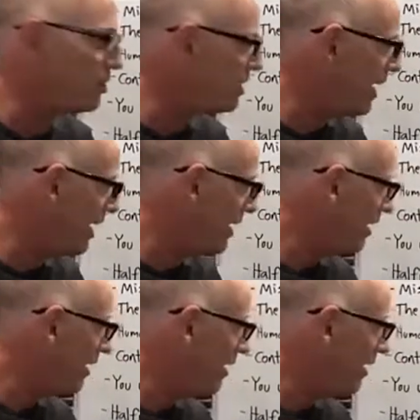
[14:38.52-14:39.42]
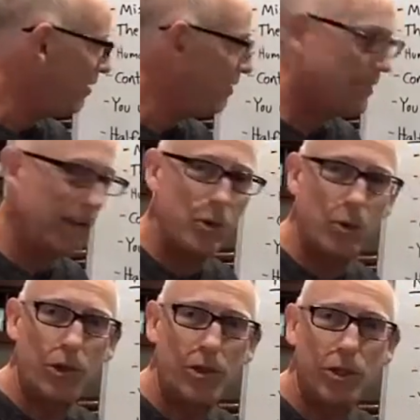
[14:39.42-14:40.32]
say that
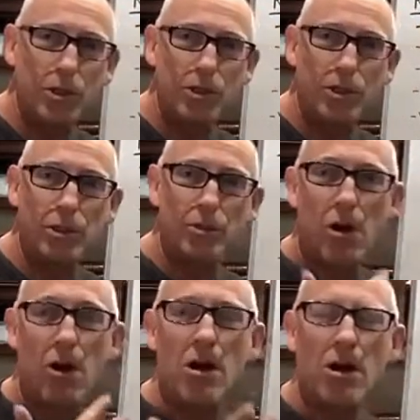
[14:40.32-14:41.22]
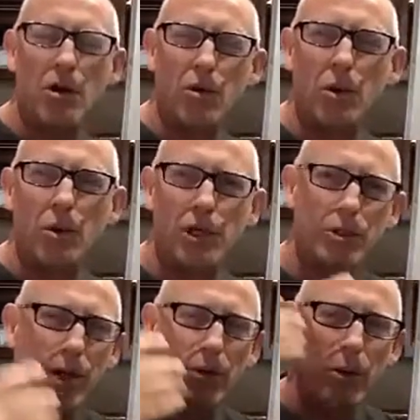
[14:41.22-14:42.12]
we're usually wrong when we
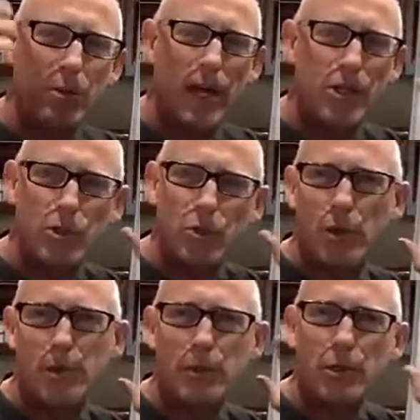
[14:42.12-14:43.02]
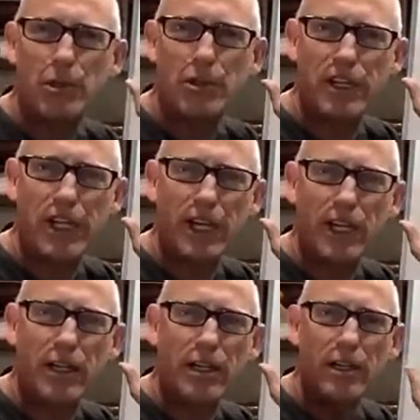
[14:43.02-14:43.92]
try to imagine what people are
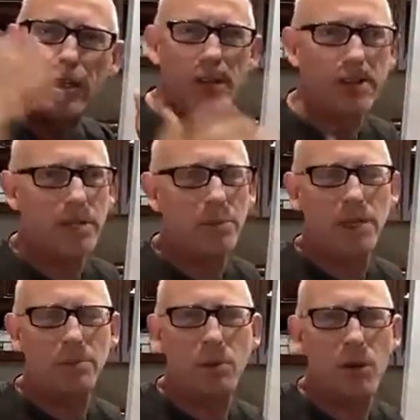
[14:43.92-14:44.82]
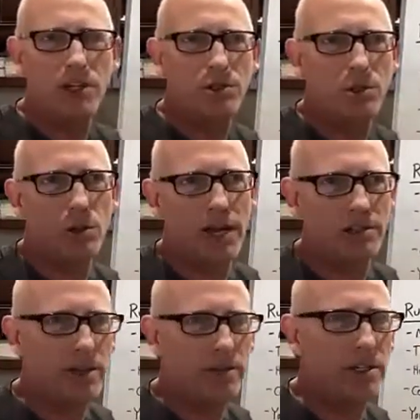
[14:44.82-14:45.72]
thinking. They might point to
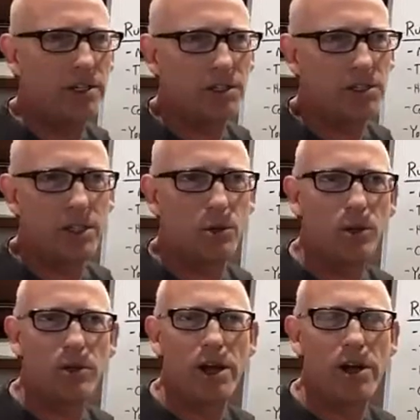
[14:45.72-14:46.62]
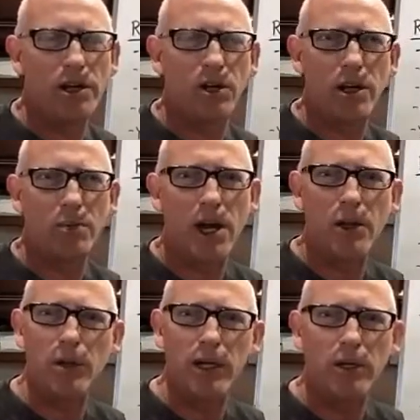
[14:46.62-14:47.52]
as evidence that we're not good at
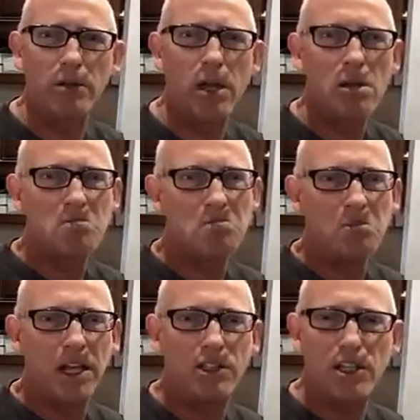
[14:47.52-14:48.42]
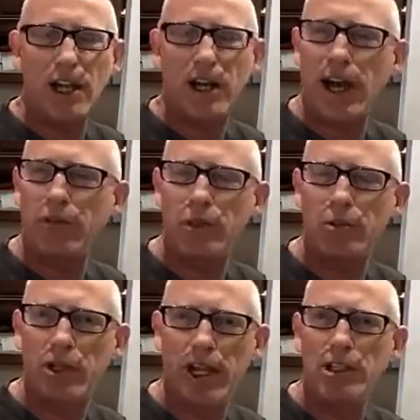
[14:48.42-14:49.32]
mind reading, let's say every
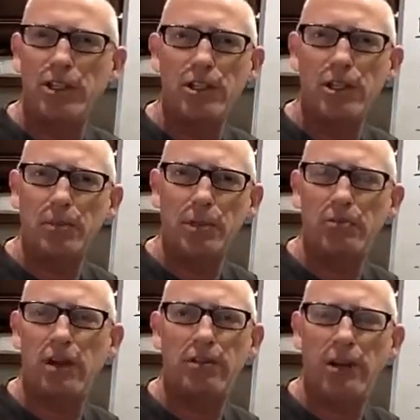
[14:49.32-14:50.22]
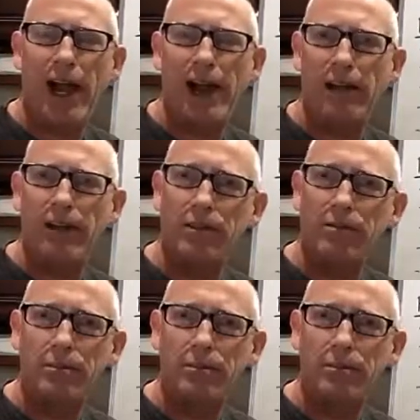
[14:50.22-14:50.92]
relationship you've ever had.